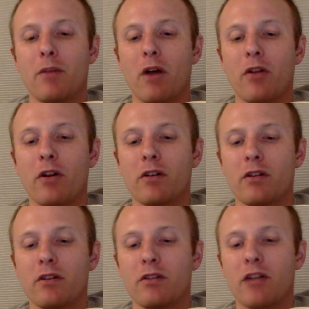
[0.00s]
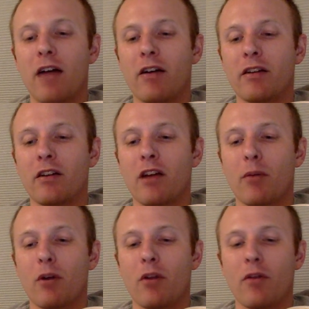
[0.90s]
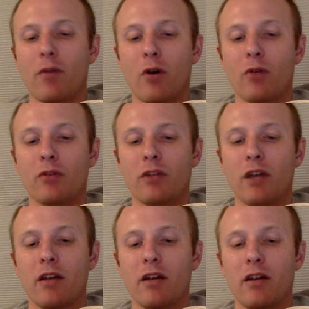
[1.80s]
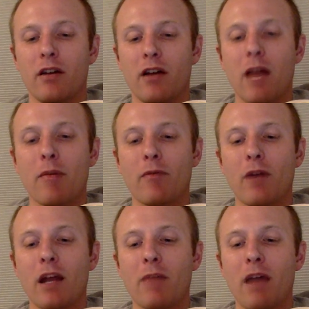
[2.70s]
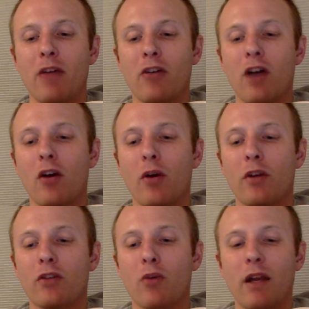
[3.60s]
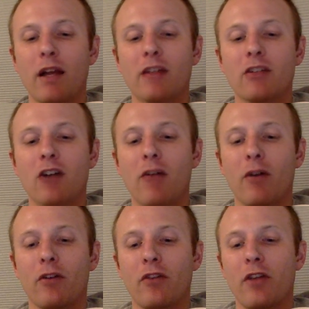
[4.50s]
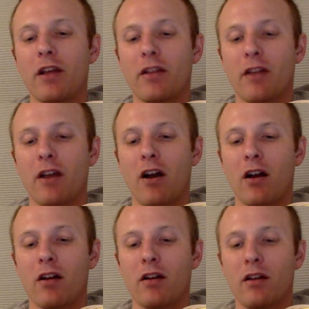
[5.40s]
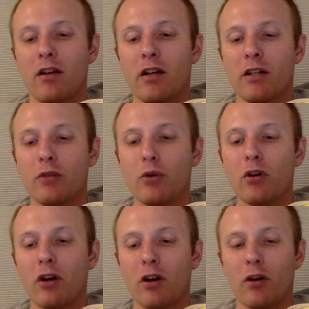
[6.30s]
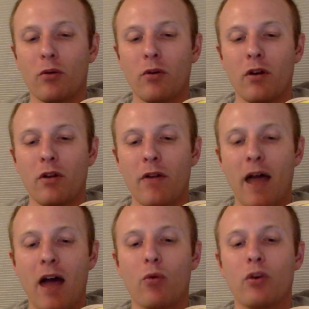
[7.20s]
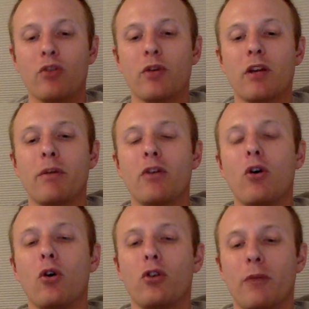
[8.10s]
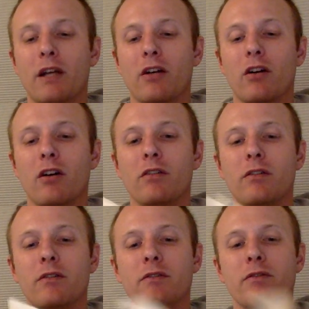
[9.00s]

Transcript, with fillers: The mother, dialing the number on the phone, said, I'm afraid men are not always quite as clever as they think they are. You will learn that when you get a bit older, my girl.